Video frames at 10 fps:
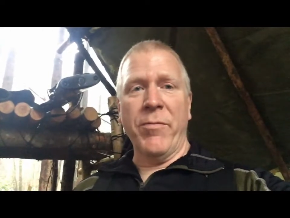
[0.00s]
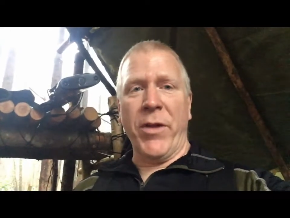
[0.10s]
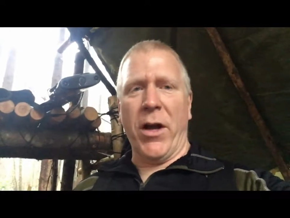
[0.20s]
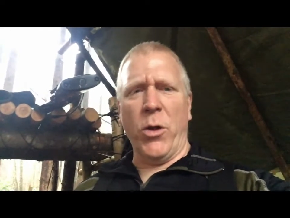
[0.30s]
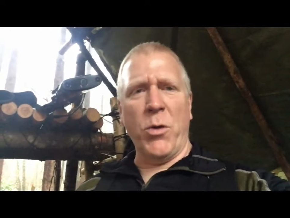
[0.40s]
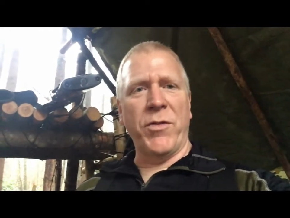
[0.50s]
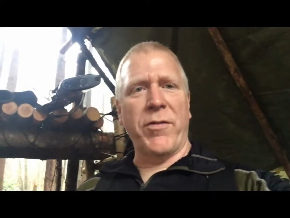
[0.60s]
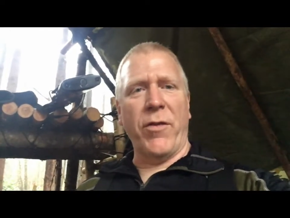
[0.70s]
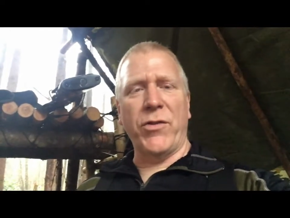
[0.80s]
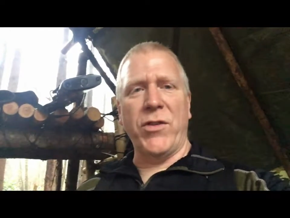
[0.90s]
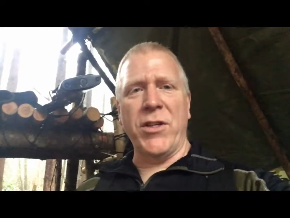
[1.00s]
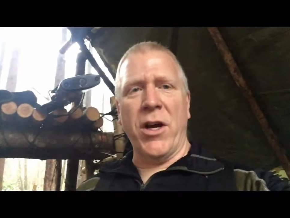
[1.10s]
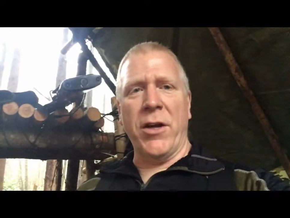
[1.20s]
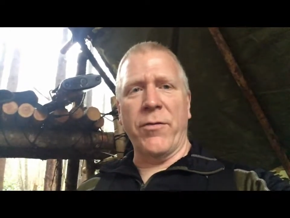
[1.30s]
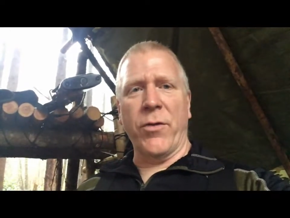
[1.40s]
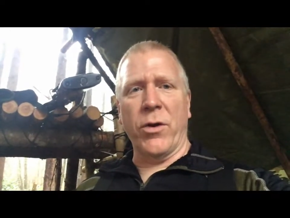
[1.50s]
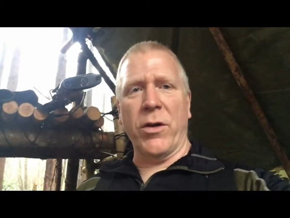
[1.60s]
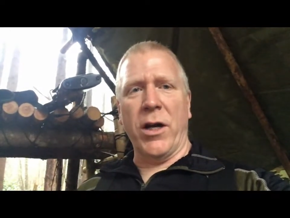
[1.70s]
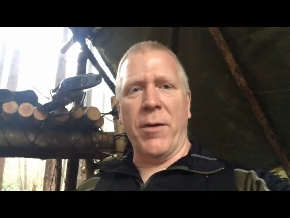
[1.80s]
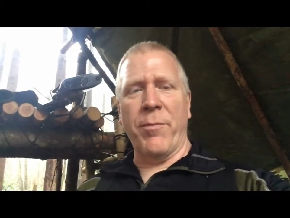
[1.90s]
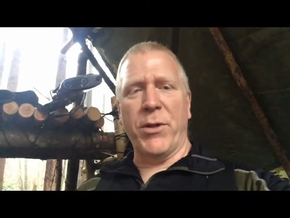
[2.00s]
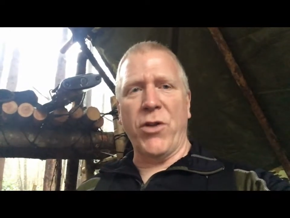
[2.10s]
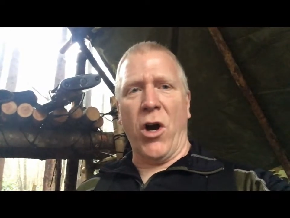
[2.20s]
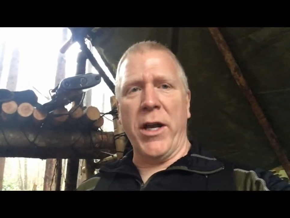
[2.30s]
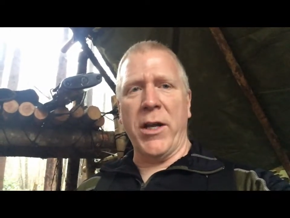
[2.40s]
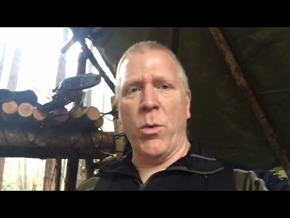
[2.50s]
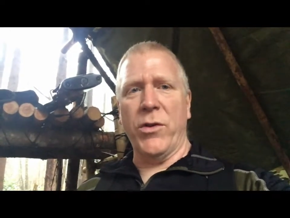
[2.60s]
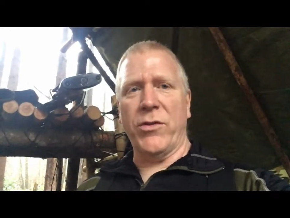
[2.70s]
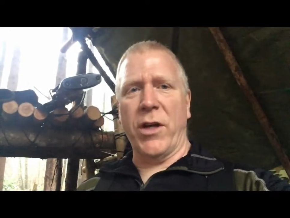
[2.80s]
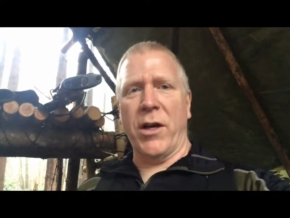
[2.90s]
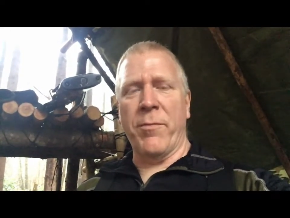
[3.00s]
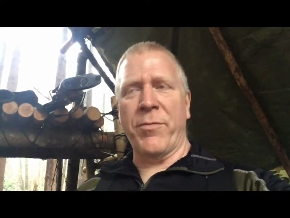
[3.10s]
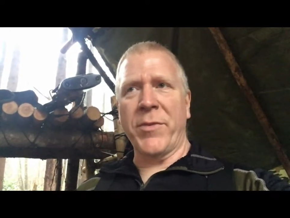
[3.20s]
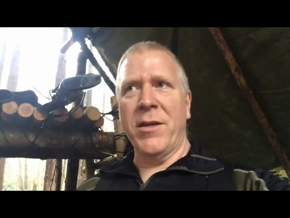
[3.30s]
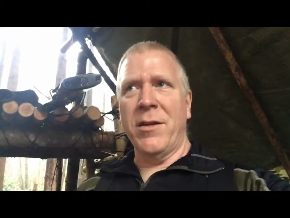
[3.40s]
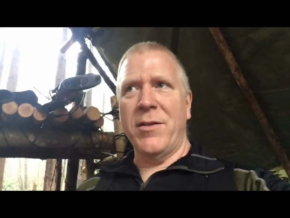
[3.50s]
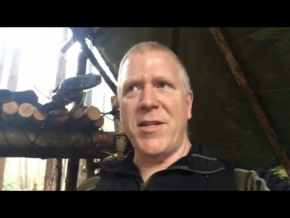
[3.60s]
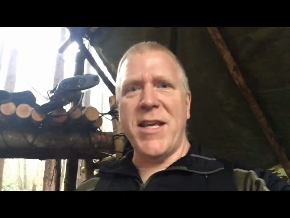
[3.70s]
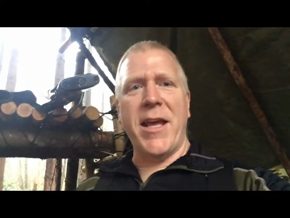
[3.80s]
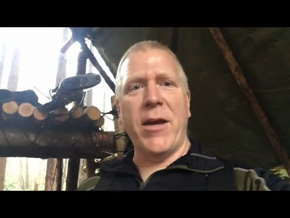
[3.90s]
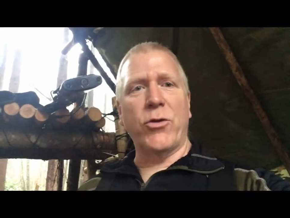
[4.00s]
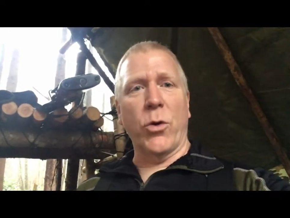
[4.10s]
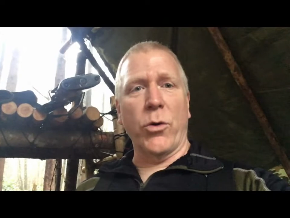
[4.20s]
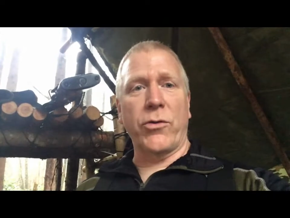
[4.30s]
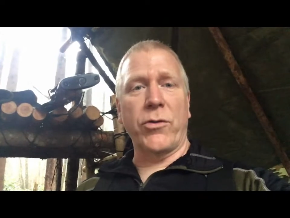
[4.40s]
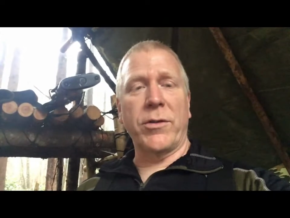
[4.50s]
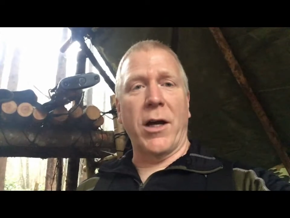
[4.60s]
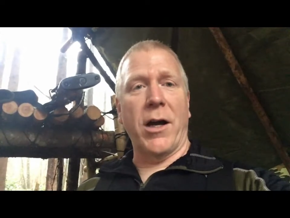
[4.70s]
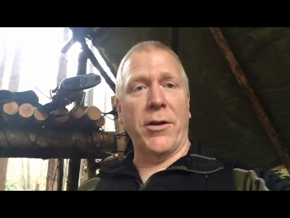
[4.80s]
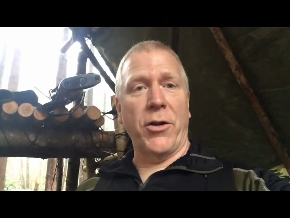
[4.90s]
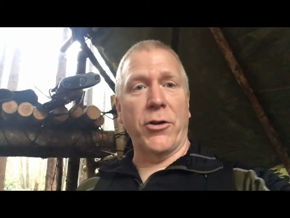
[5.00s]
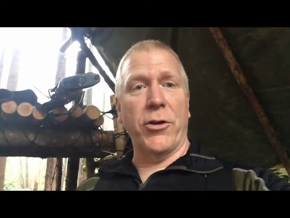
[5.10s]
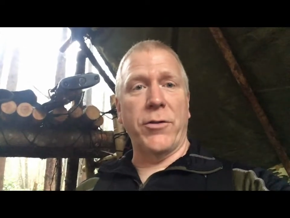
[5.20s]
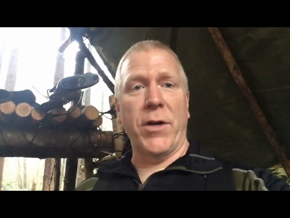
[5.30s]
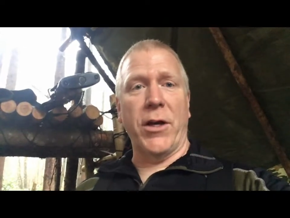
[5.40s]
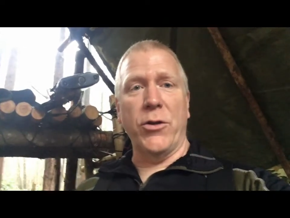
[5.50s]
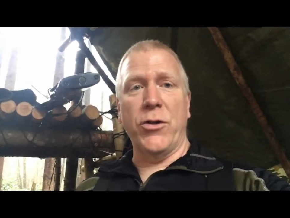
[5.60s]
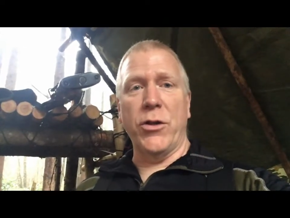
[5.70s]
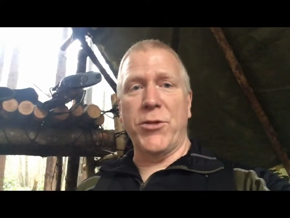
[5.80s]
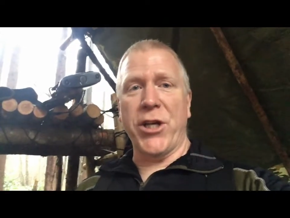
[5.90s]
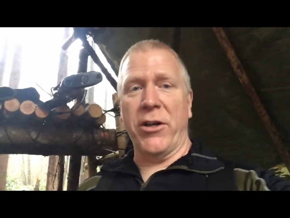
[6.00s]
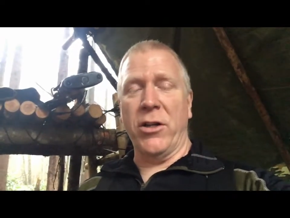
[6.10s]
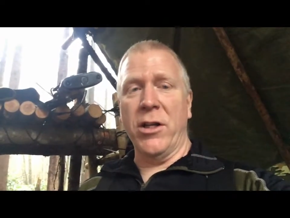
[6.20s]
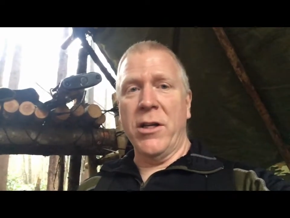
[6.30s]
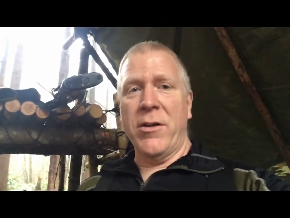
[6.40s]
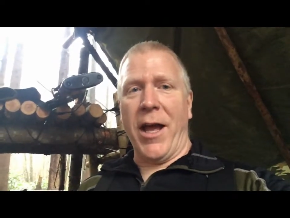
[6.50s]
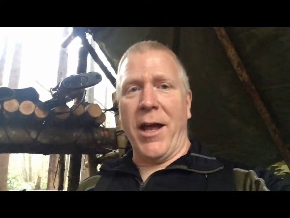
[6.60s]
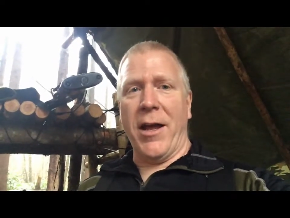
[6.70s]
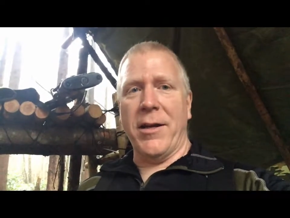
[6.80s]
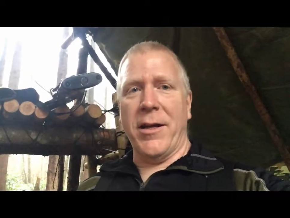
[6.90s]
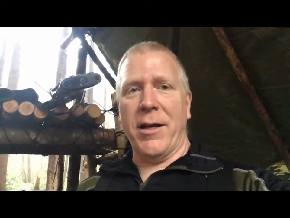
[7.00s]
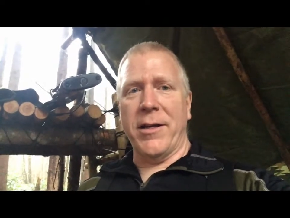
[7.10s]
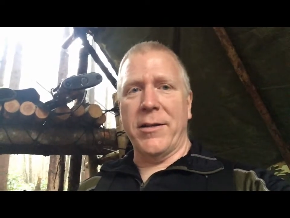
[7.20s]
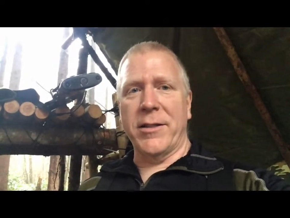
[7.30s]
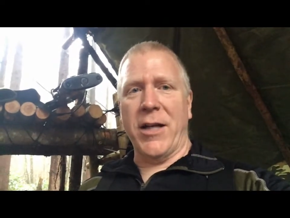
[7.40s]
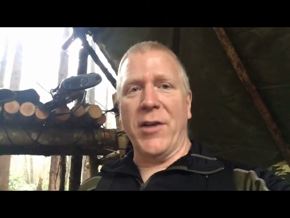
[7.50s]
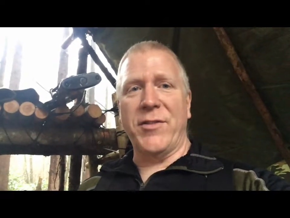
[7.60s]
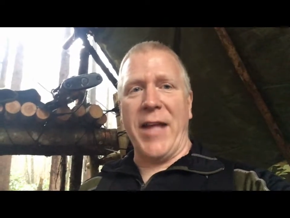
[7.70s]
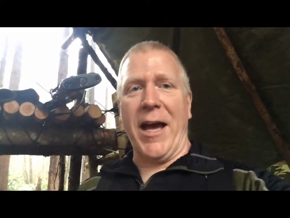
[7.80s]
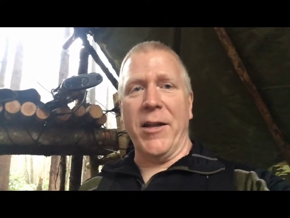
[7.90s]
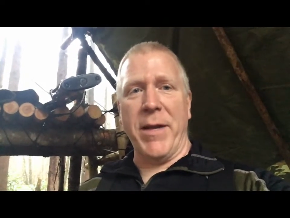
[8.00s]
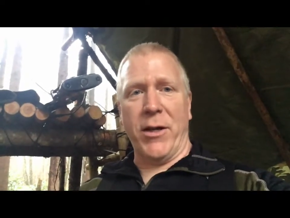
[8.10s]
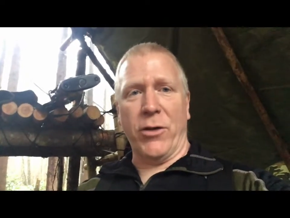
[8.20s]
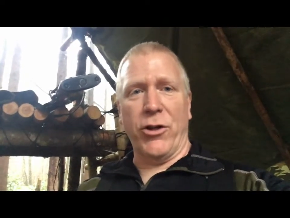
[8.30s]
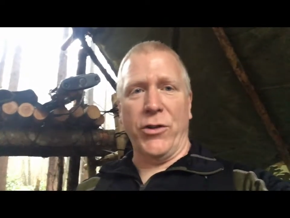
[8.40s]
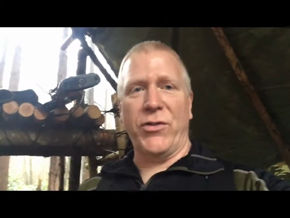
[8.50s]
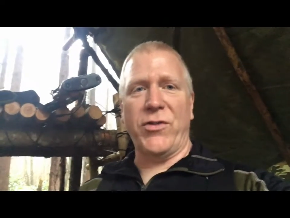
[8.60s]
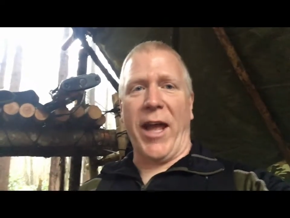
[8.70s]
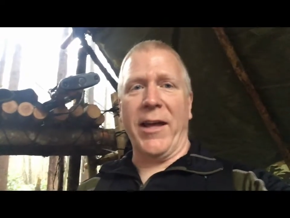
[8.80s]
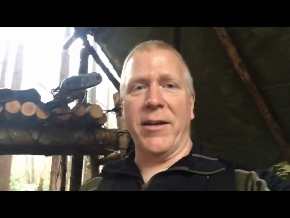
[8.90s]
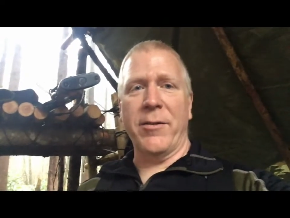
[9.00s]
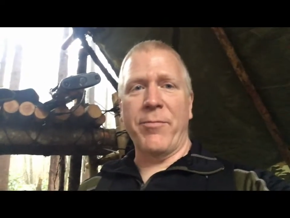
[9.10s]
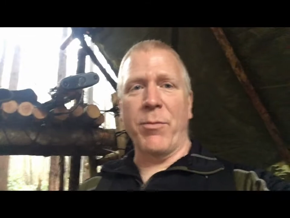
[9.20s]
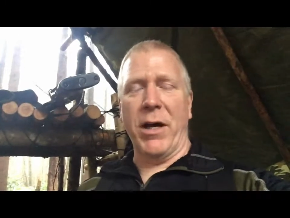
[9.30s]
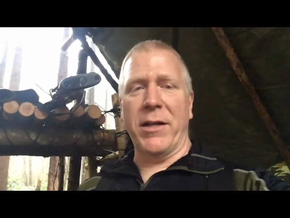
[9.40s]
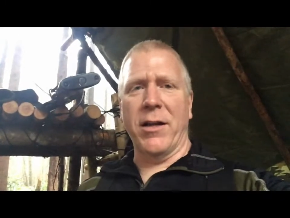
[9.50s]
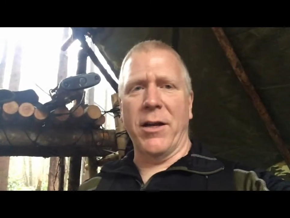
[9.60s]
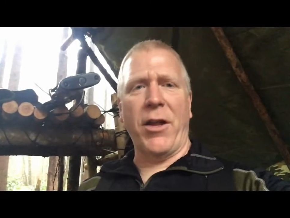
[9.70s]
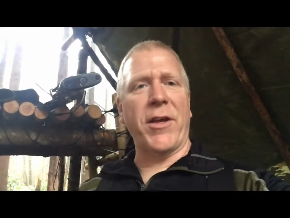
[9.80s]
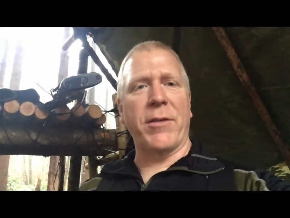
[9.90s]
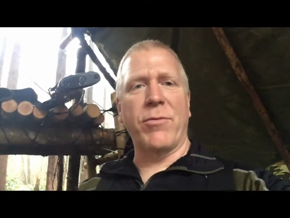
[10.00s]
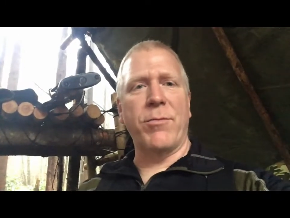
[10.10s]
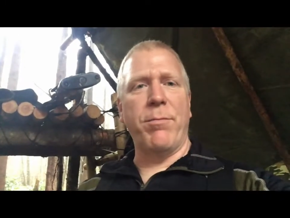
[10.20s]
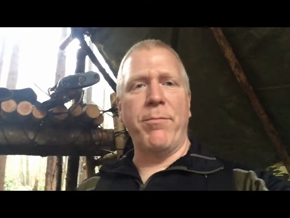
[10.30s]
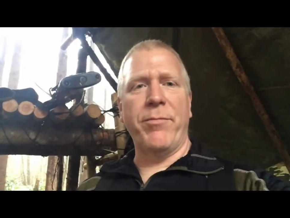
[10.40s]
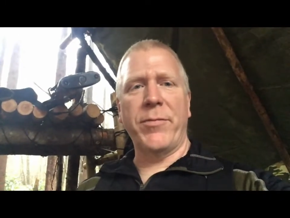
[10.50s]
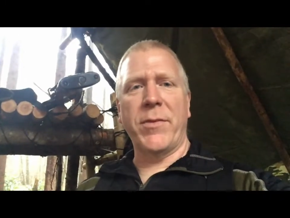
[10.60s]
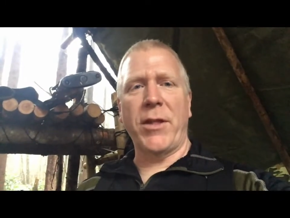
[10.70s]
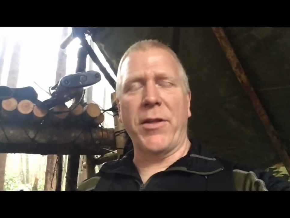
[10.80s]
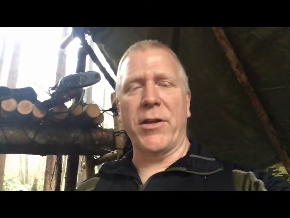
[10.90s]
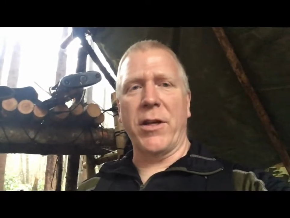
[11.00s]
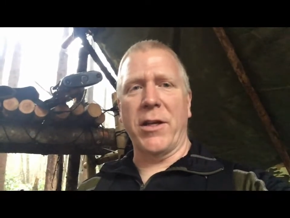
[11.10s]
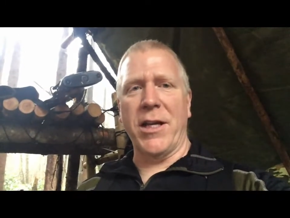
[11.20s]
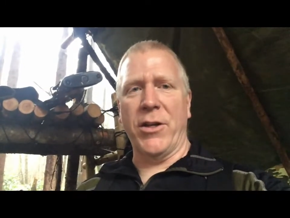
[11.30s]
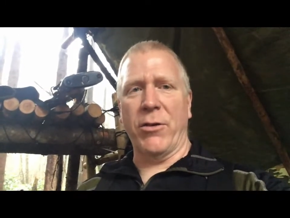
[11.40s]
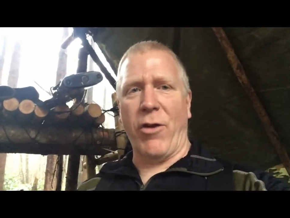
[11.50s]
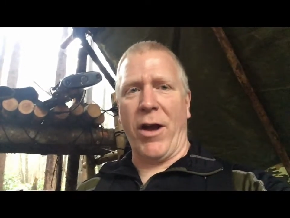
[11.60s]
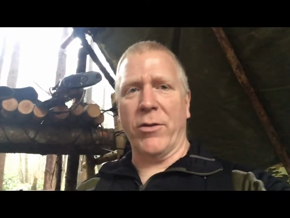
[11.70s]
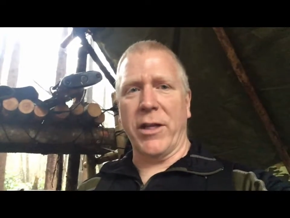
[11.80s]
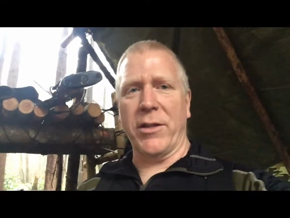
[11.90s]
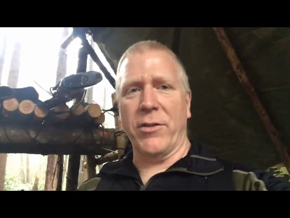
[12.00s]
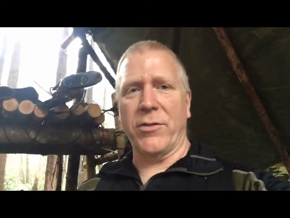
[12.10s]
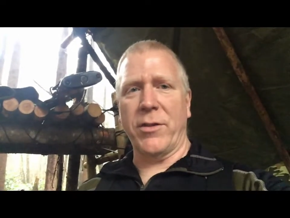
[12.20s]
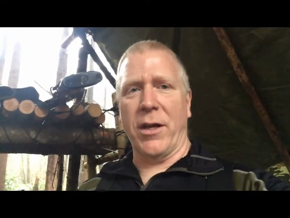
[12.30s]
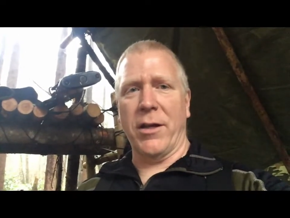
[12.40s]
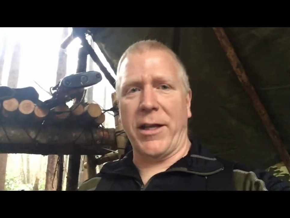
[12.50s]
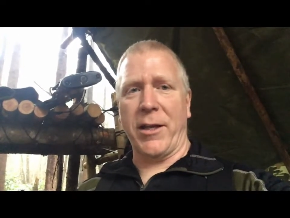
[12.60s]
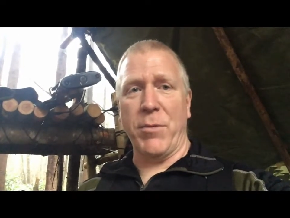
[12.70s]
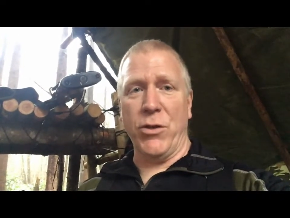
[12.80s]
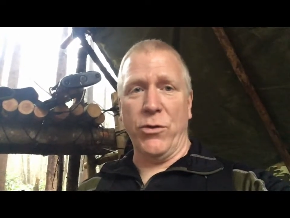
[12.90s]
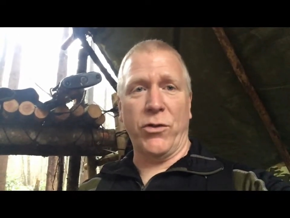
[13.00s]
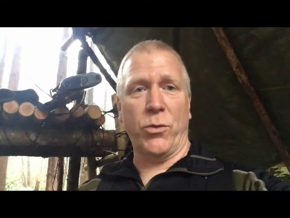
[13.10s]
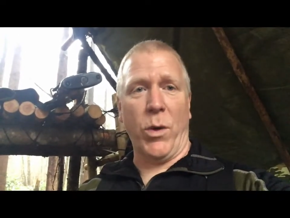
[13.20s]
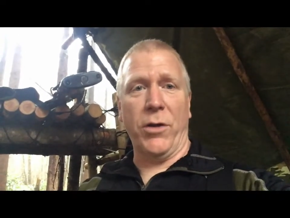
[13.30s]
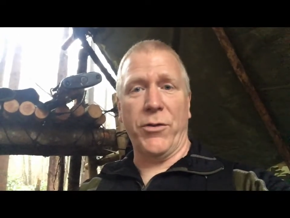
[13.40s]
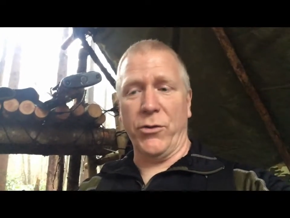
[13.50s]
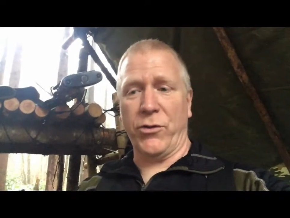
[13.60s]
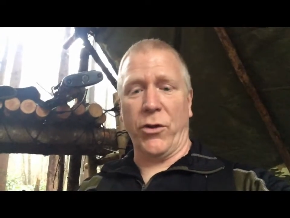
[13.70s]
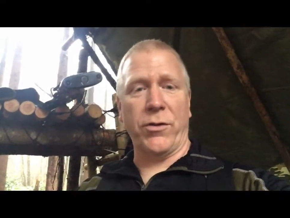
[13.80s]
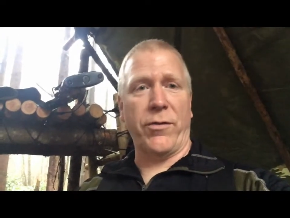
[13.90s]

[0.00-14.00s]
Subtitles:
The only ones I've ever seen done for batoning was TA Outdoors, another good YouTube channel, and the guy's dad made a good stand, but nothing in the ground like this that can be used as well to start the